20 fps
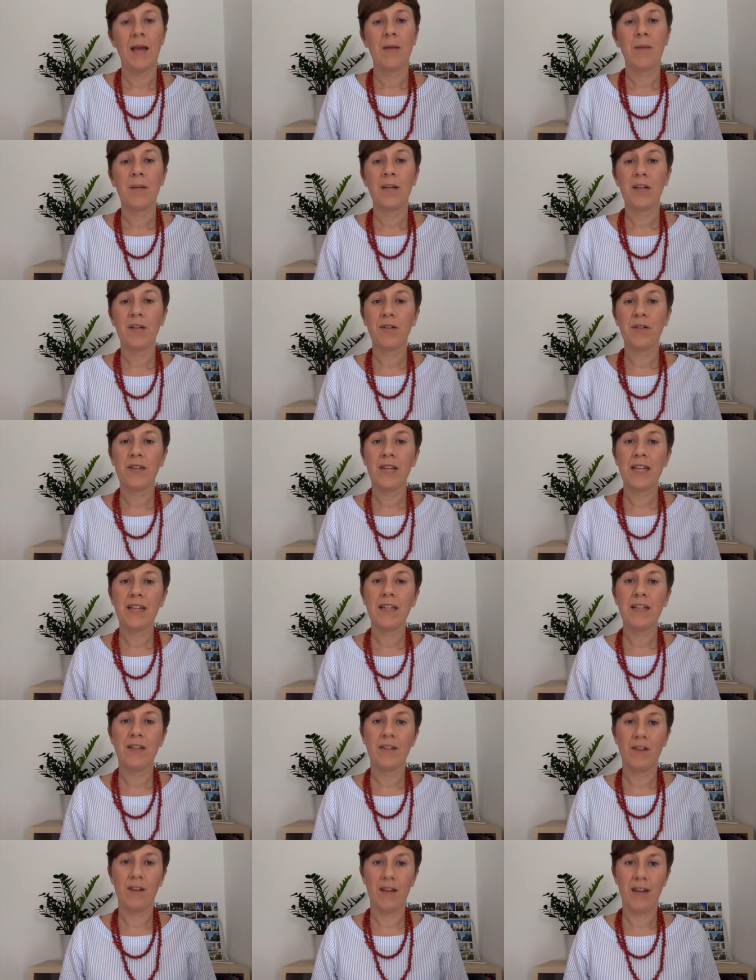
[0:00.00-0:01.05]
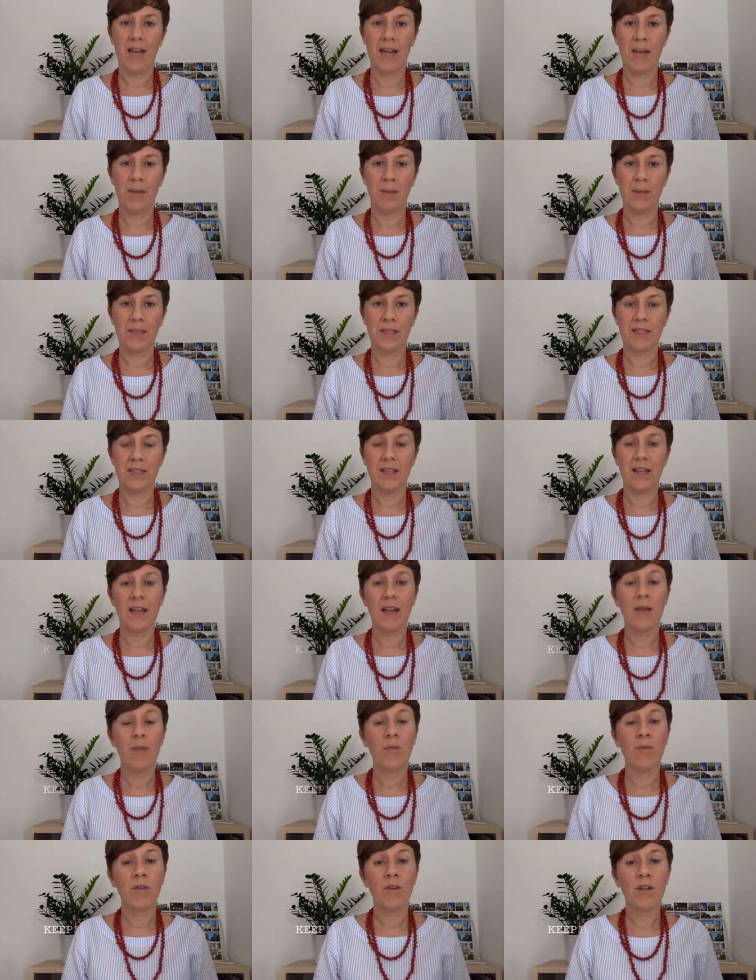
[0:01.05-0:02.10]
By creating your habits
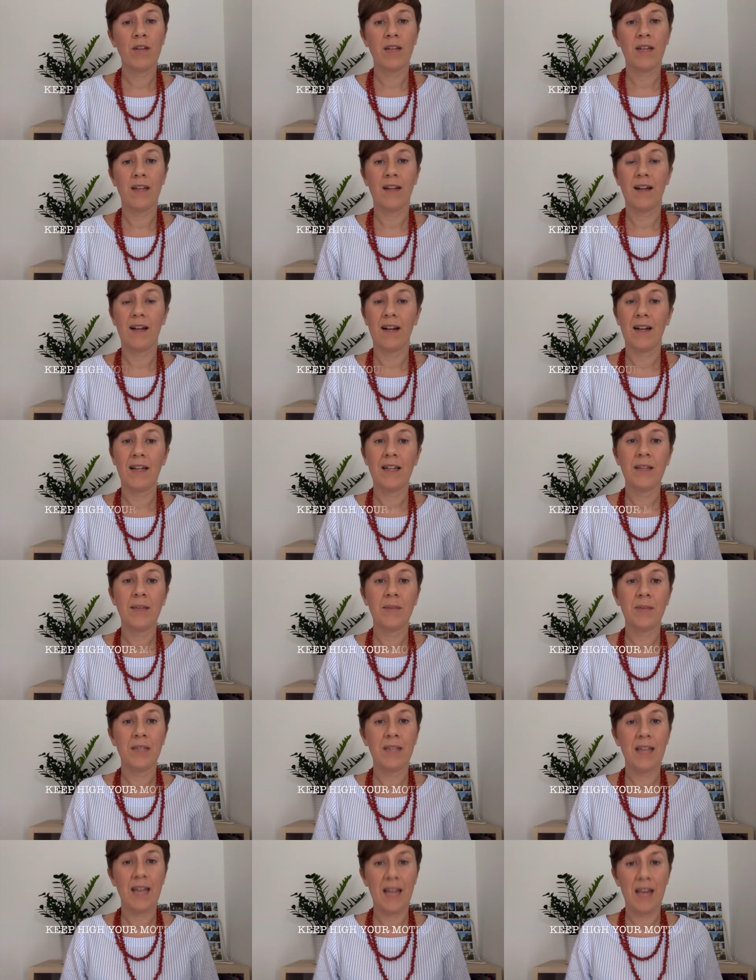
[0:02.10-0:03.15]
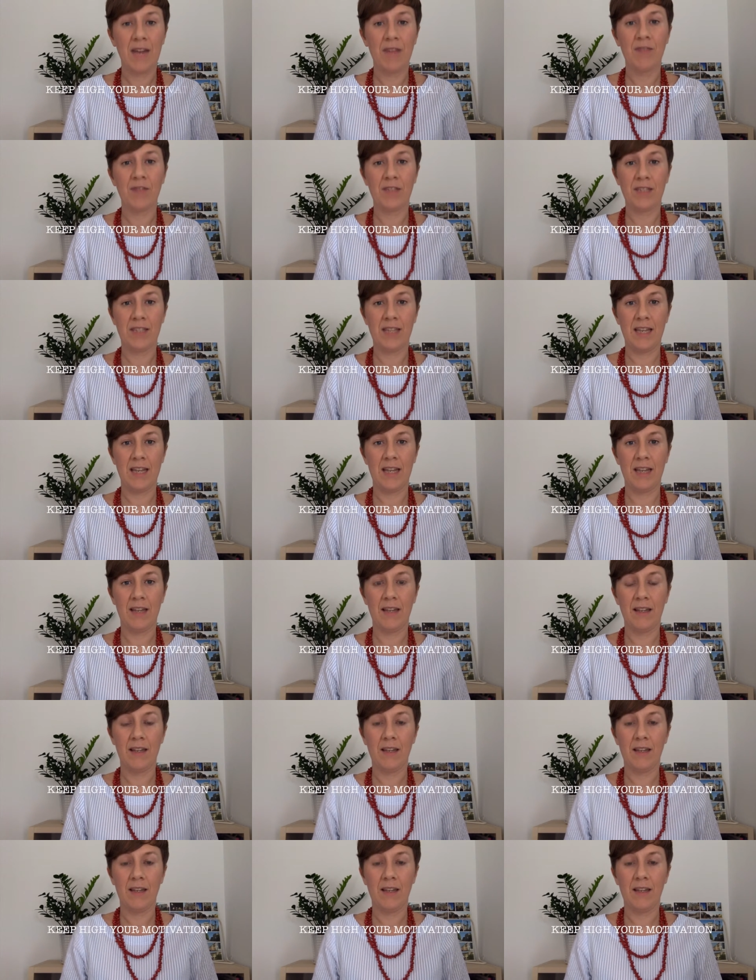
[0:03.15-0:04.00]
and working a little bit every day,